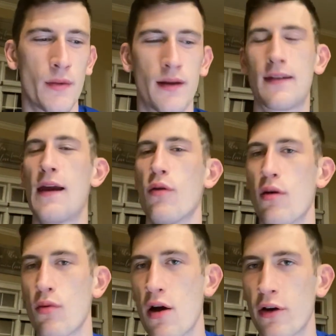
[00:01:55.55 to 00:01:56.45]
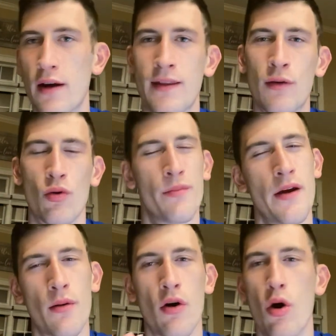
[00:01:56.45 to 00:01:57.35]
But Taijuan Walker, I think, will
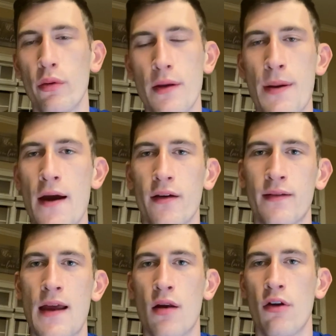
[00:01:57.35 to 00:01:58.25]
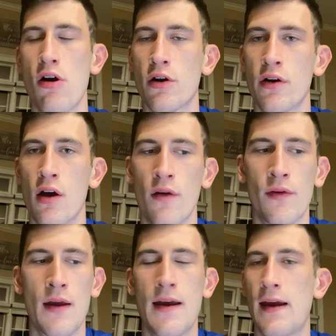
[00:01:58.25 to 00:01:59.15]
be able to hold the Pirates down long enough,